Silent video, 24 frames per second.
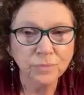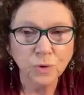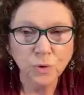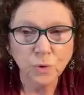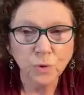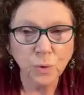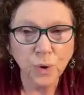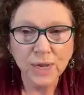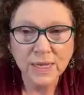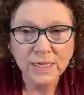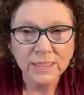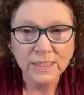
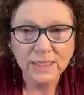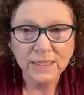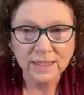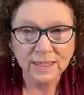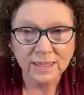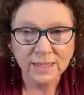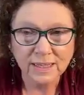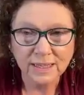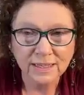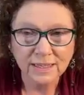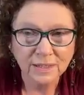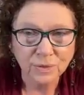crazy
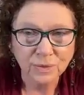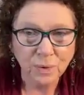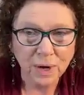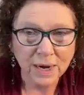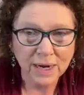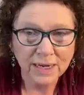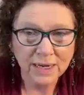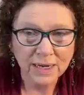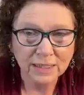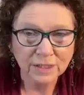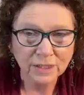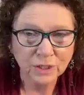things,
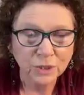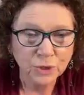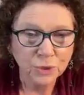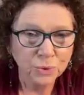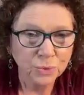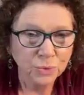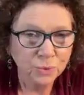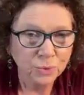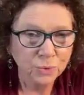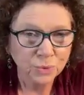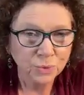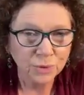right?
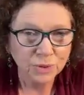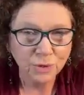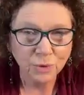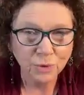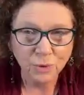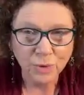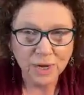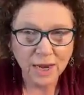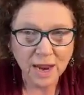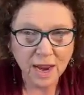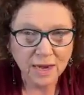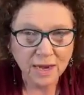Do
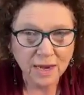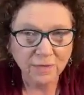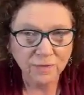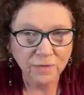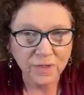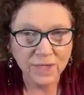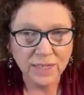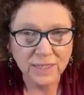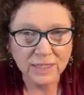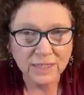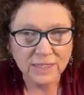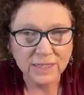creative
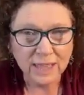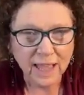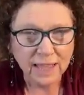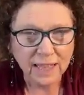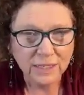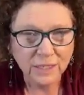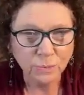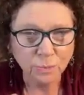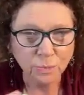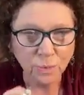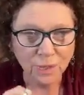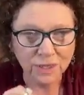things.
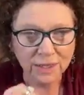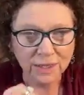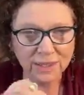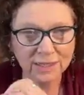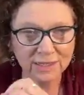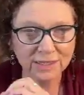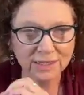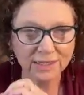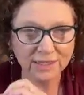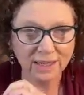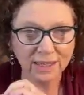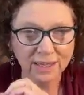That's what the
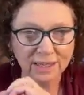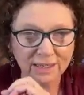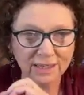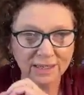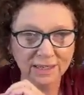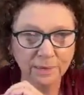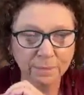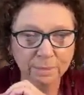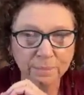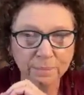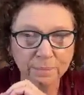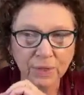
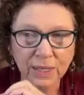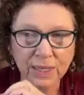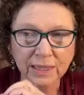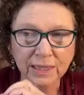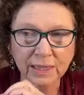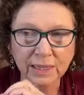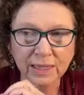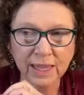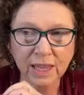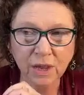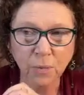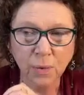sun in
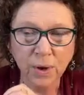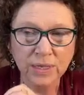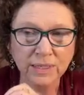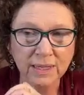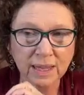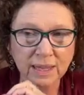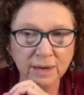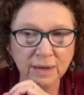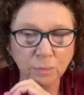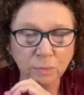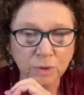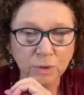Leo is.
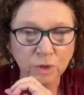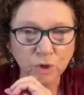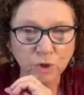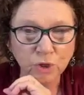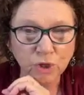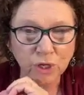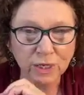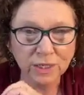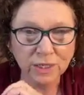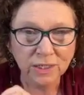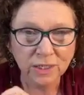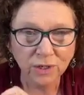And it was
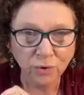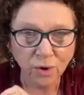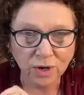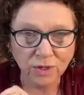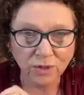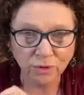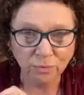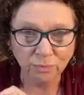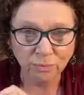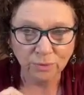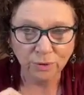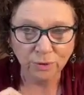just
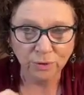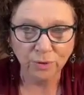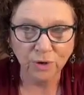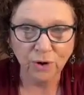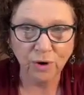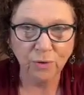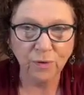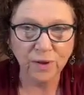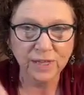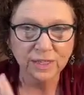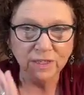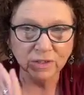across from
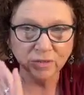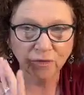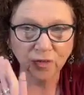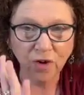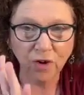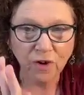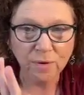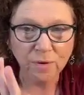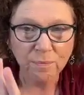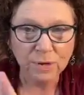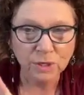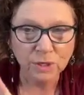Pluto. It's
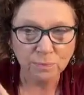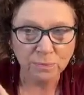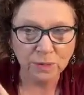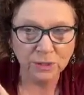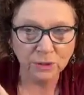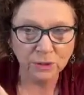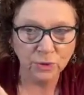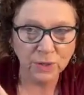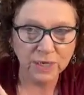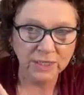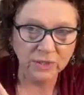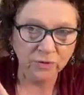very much
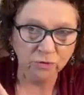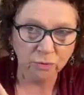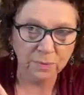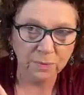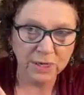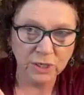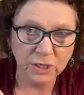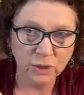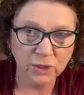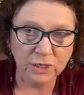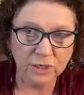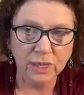about
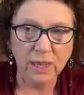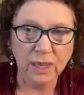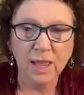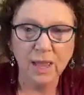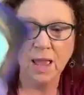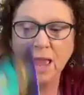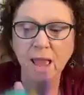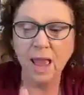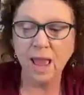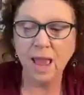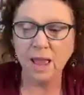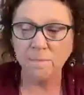transformation
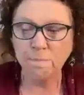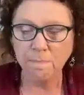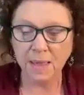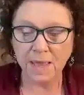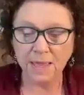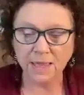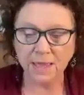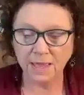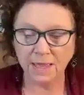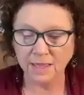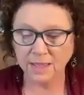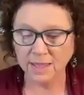and
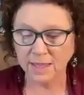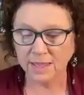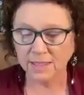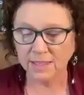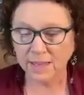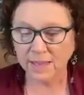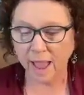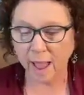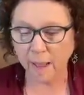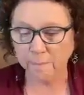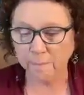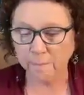making things
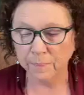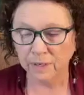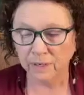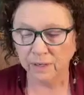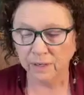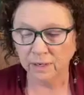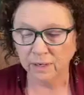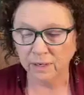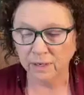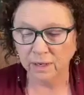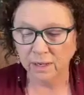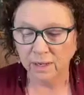
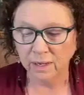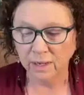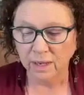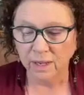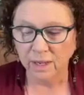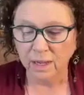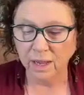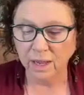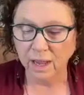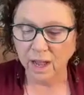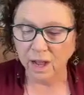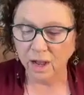happen.
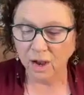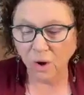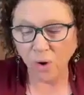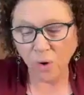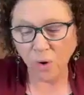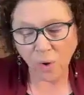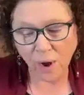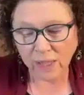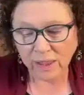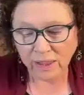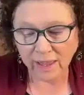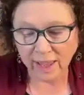
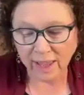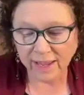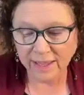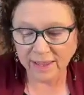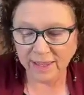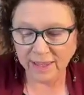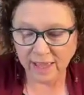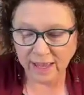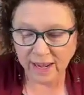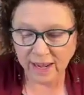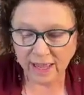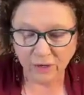Oh, I like
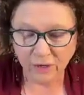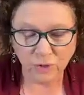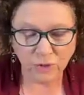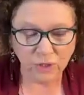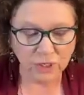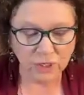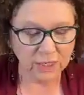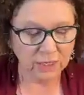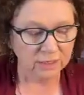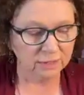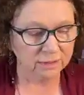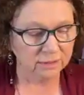that
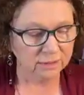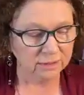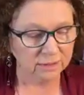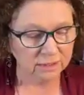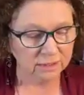energy.